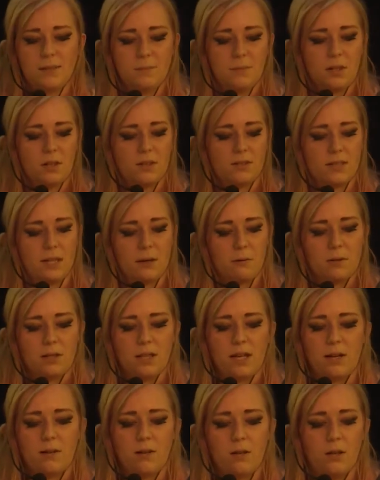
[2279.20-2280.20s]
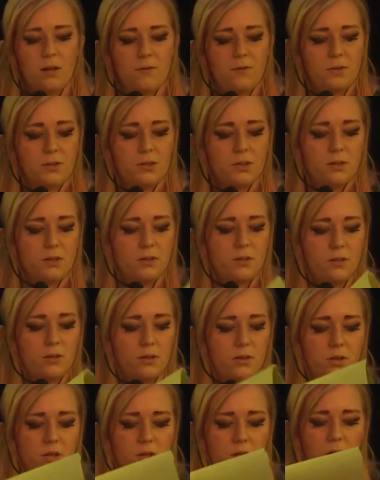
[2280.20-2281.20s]
because I would love to
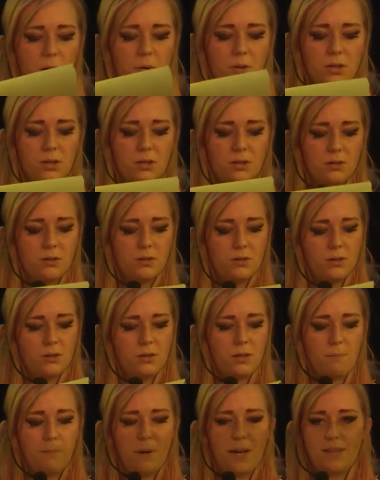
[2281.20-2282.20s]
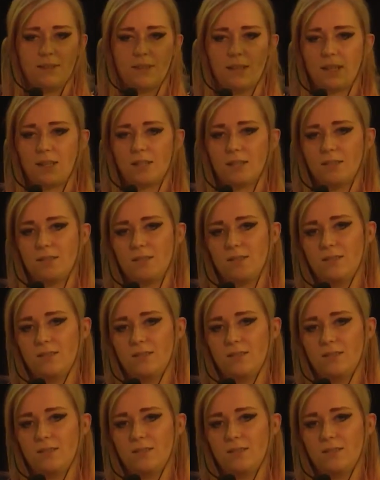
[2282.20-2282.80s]
show you the bending,